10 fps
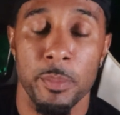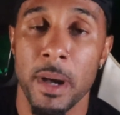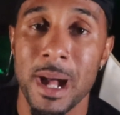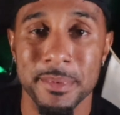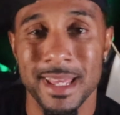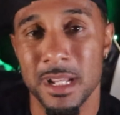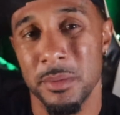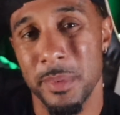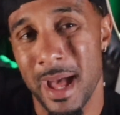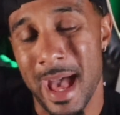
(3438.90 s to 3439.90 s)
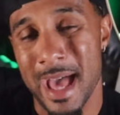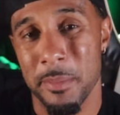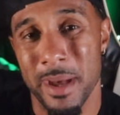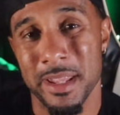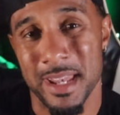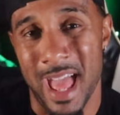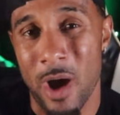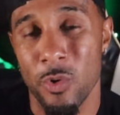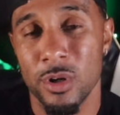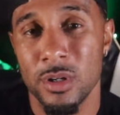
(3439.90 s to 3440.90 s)
popped that at about an
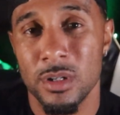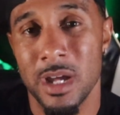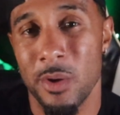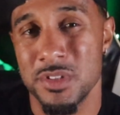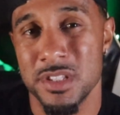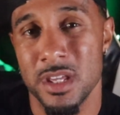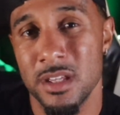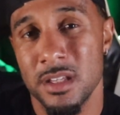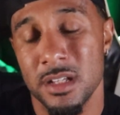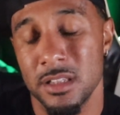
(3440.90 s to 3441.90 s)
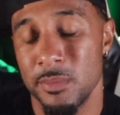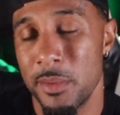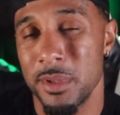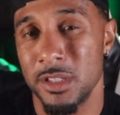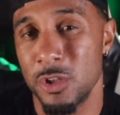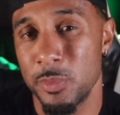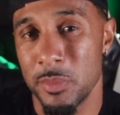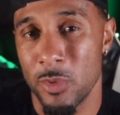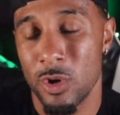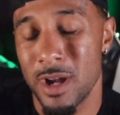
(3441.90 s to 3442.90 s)
hour, I would say, maybe a little bit
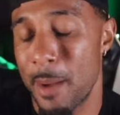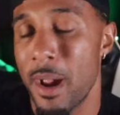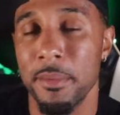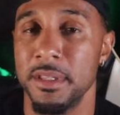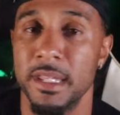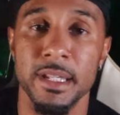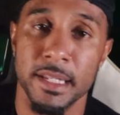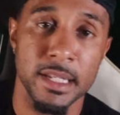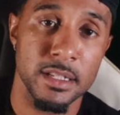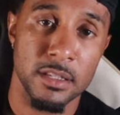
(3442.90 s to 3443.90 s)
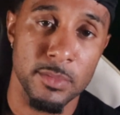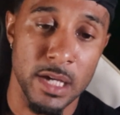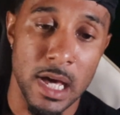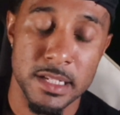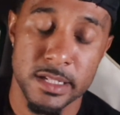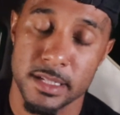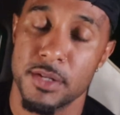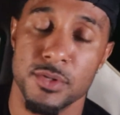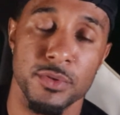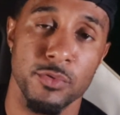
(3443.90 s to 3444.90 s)
more. I probably didn't need it, to be honest, because I
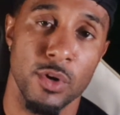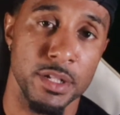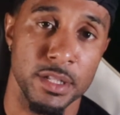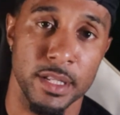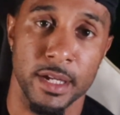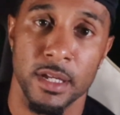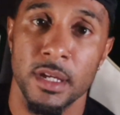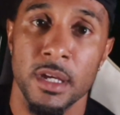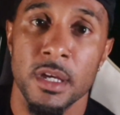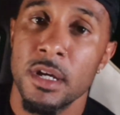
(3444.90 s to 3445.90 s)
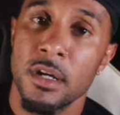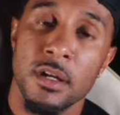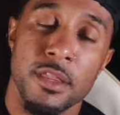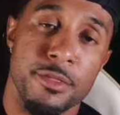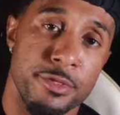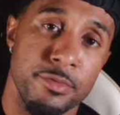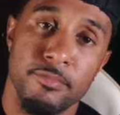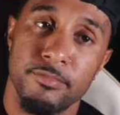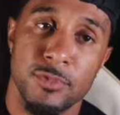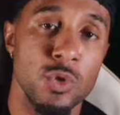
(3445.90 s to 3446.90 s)
was only running like
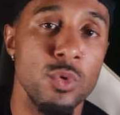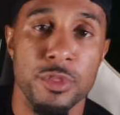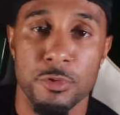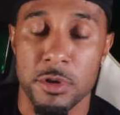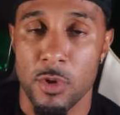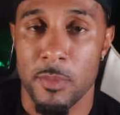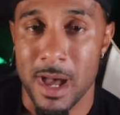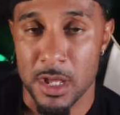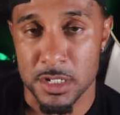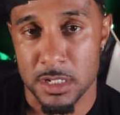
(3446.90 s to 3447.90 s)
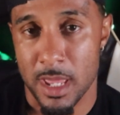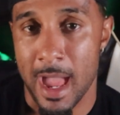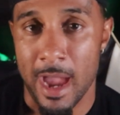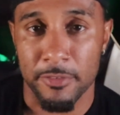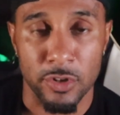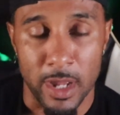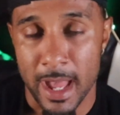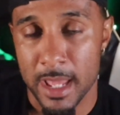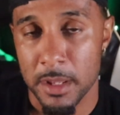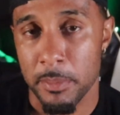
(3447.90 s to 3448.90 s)
2 or 3 more miles after I
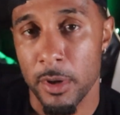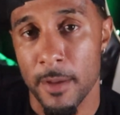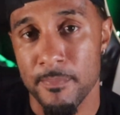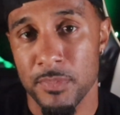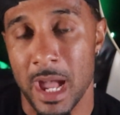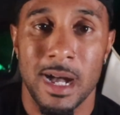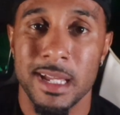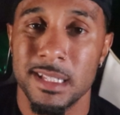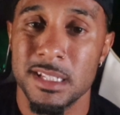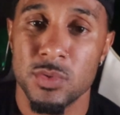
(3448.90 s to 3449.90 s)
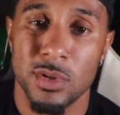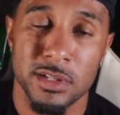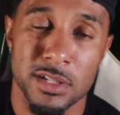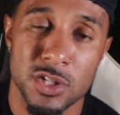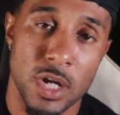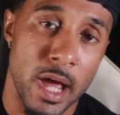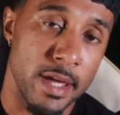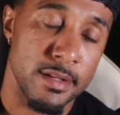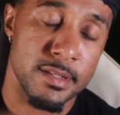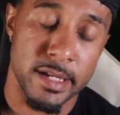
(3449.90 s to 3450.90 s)
had it. But I at least wanted to try
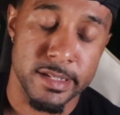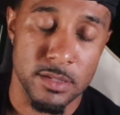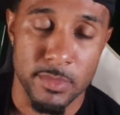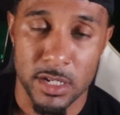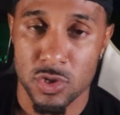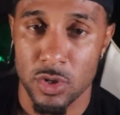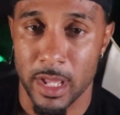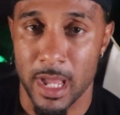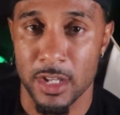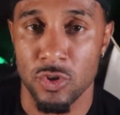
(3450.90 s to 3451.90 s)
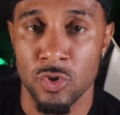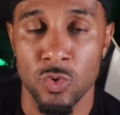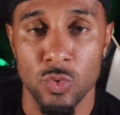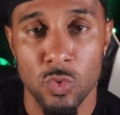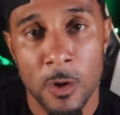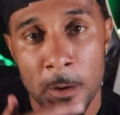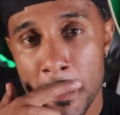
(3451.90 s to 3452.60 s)
it, taste it, make sure like I knew